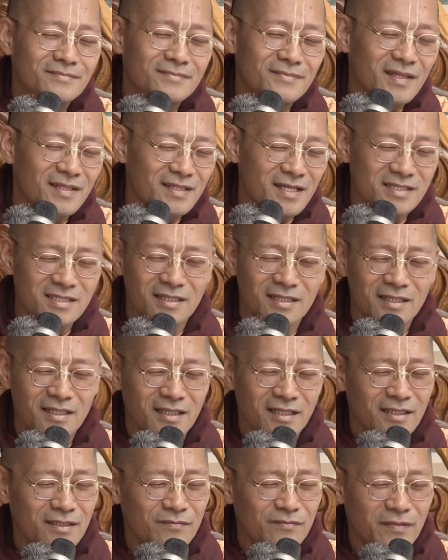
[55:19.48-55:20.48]
He doesn't
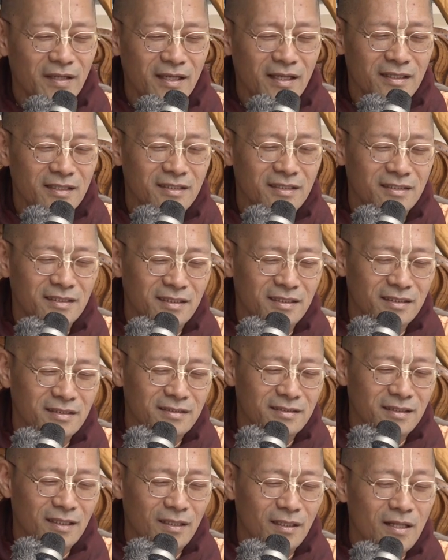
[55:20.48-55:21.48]
need of
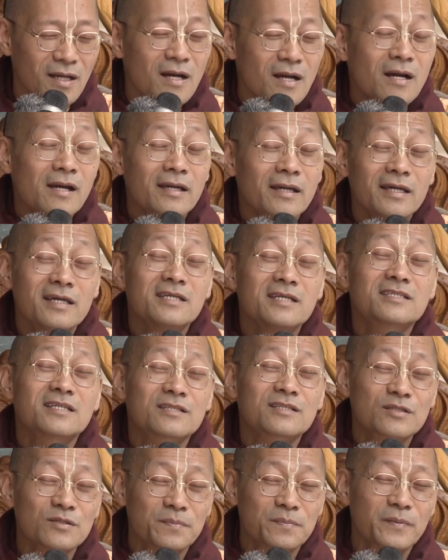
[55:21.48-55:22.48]
anything. He is
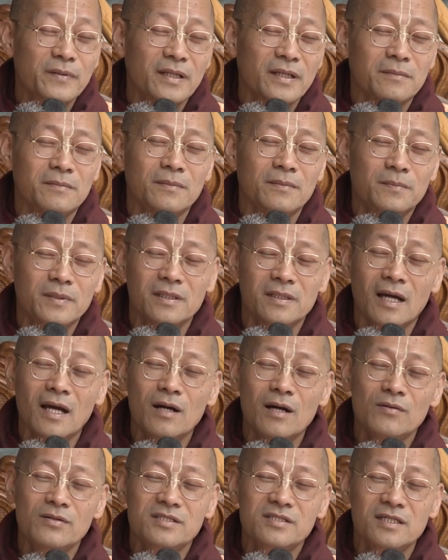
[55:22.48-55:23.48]
a supreme, but
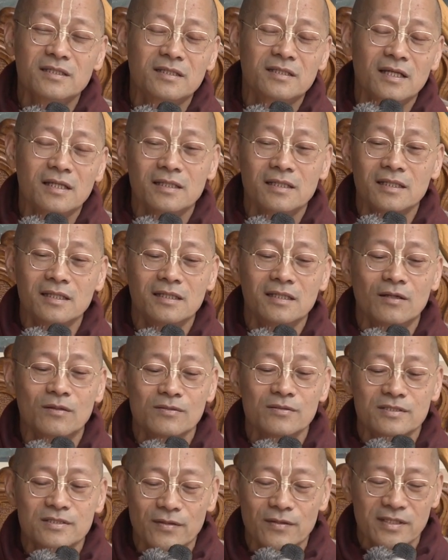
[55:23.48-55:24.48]
how is it that he
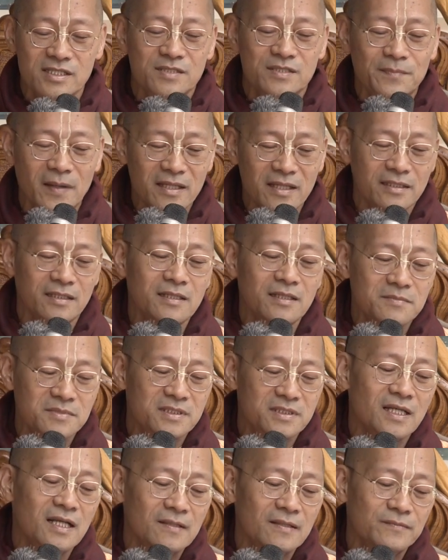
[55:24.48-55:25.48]
also expanded
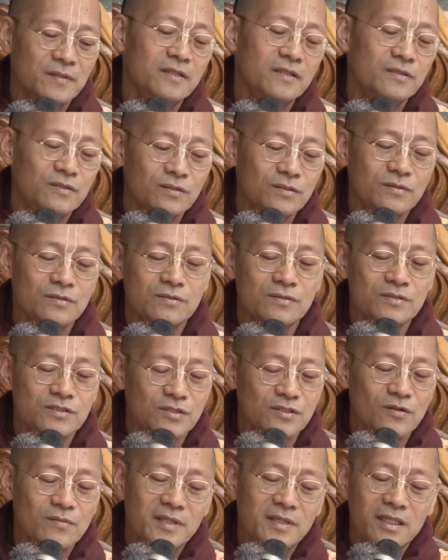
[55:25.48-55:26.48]
himself into
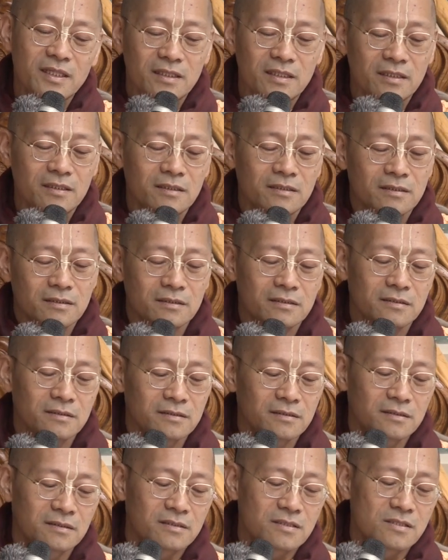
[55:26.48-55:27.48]
so many
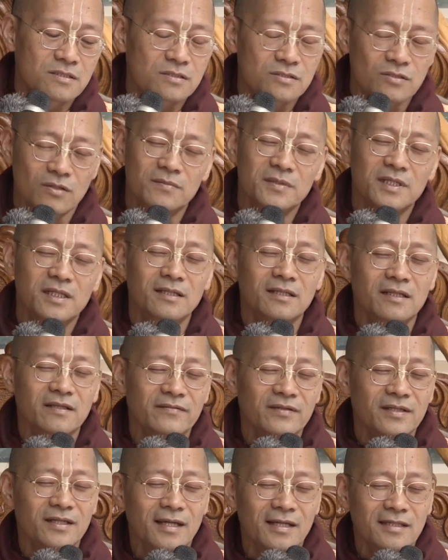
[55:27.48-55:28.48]

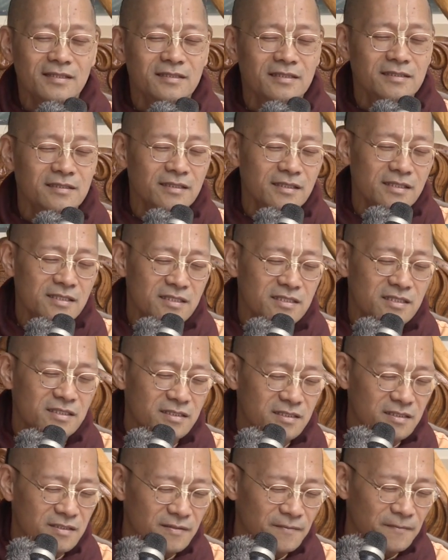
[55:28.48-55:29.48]
living
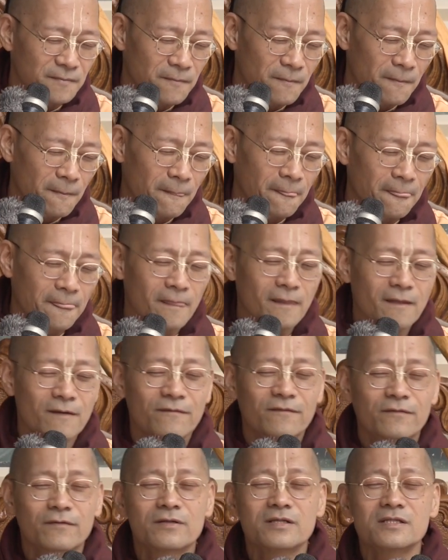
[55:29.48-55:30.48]
entities
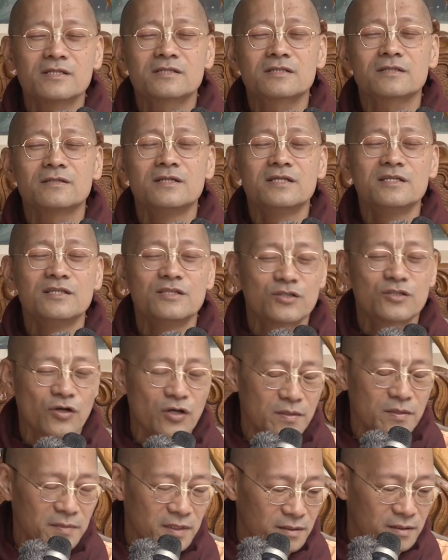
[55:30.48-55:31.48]
for his
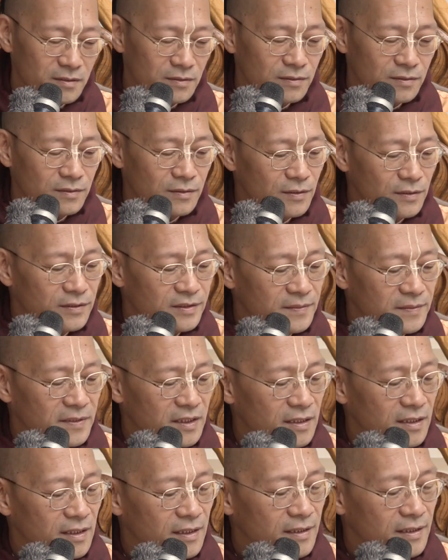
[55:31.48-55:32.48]
enjoyment
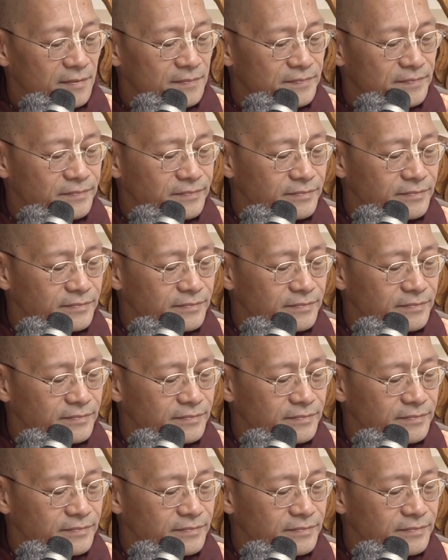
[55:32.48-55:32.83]
ultimately?